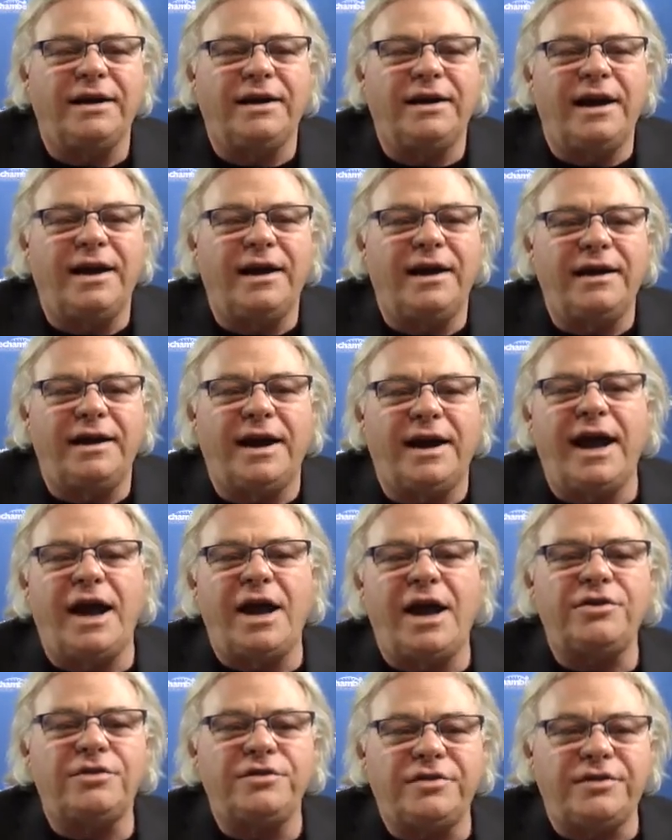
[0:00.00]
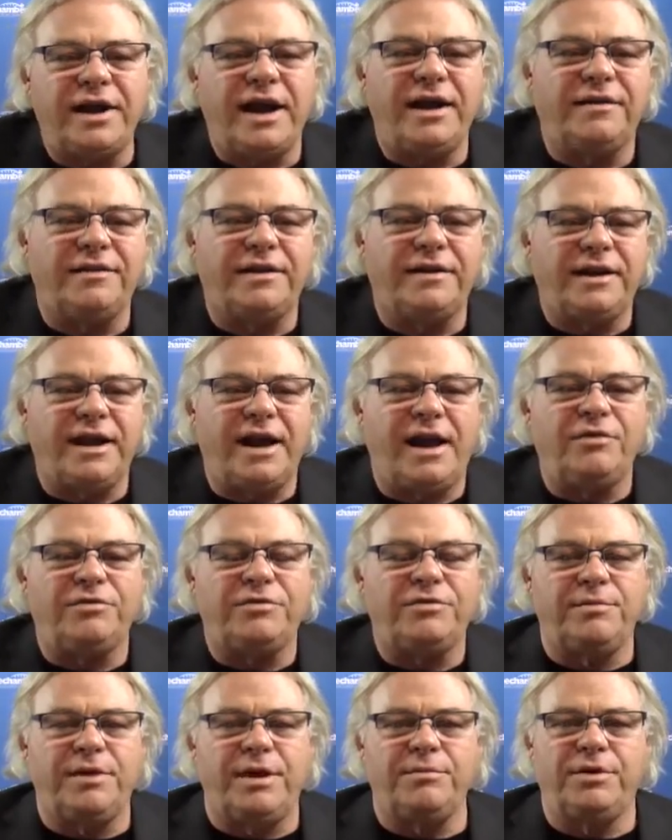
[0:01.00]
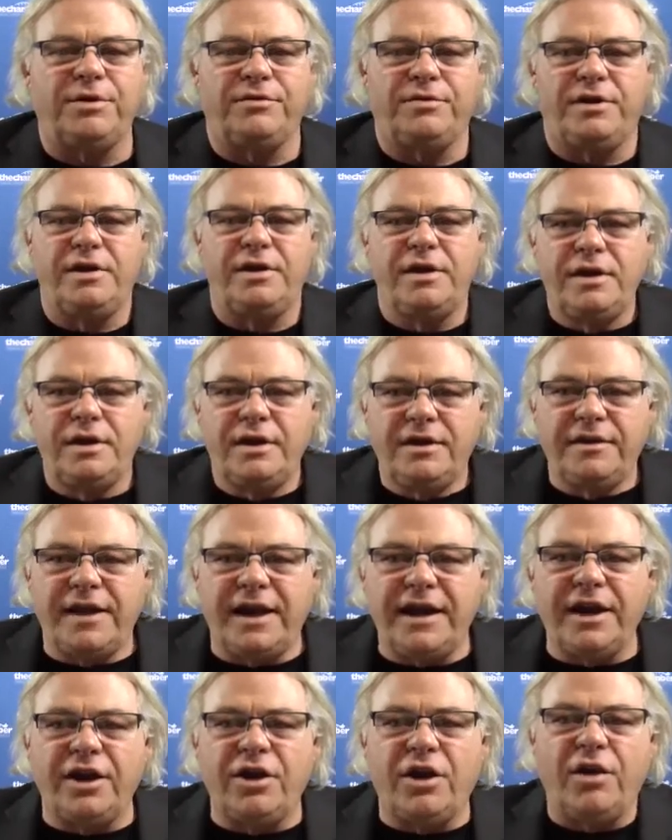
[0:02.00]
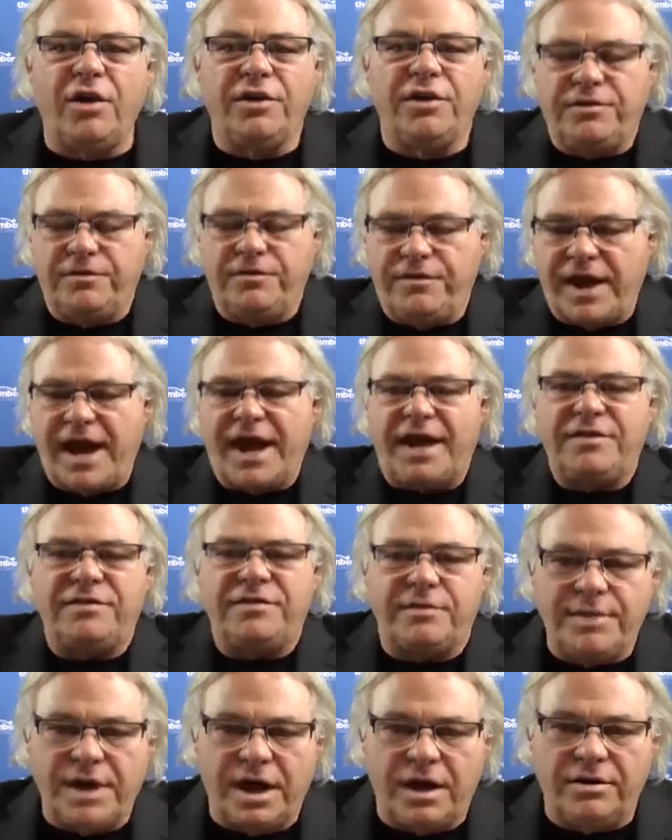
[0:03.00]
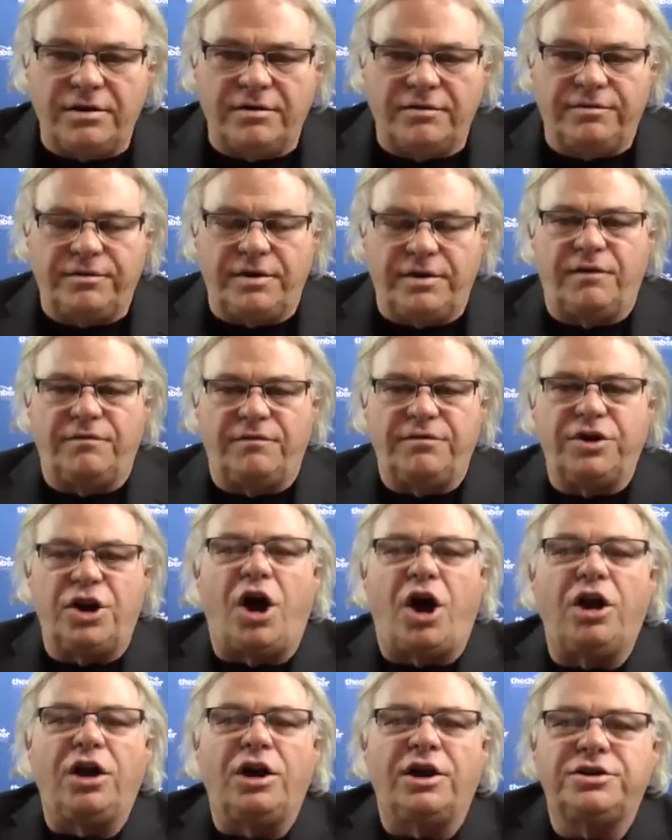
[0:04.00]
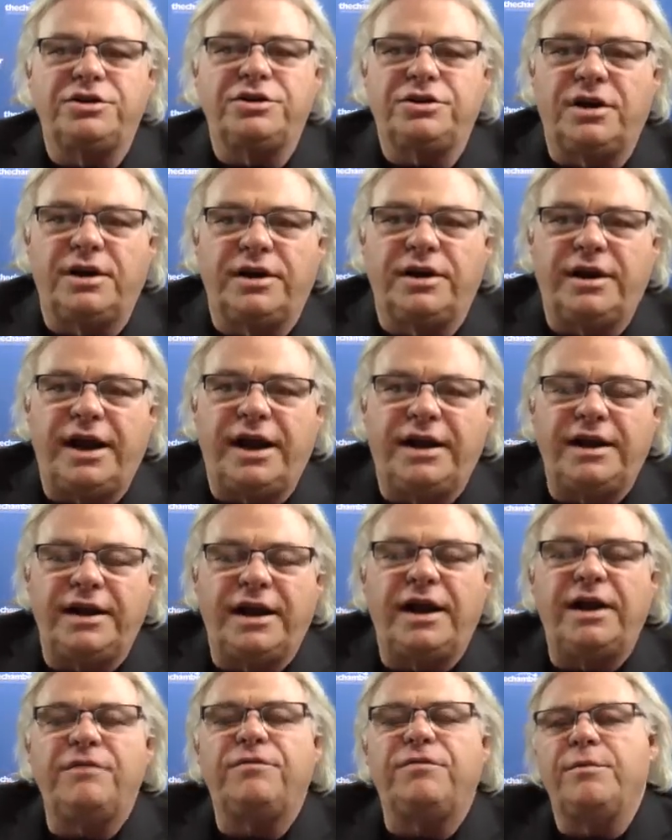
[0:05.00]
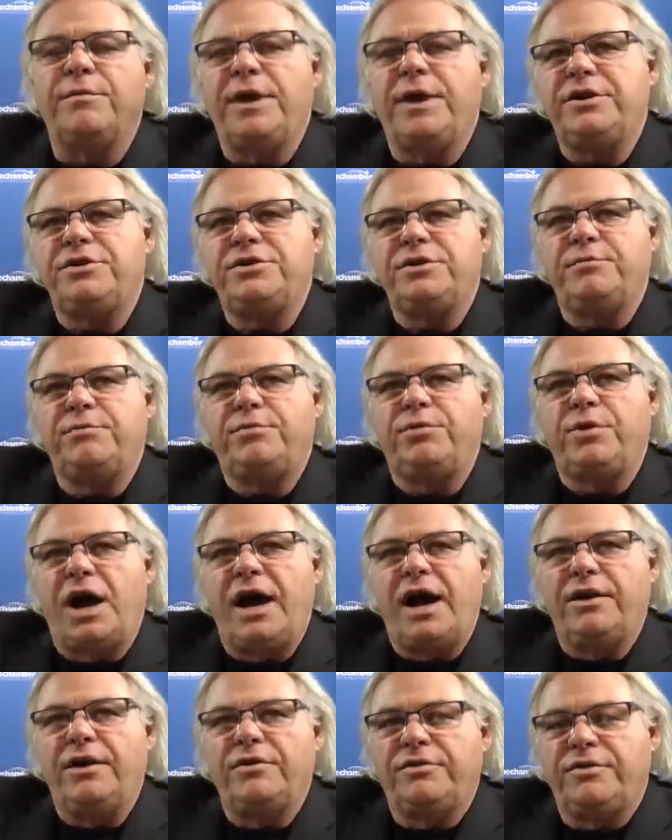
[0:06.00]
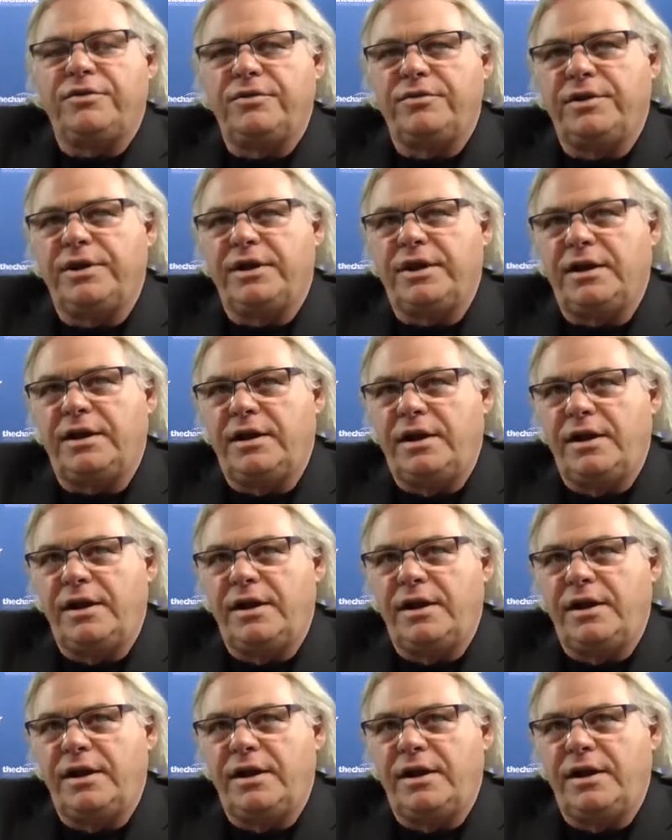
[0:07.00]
And I understand that council members, they get all this vast amount of knowledge and information prior to the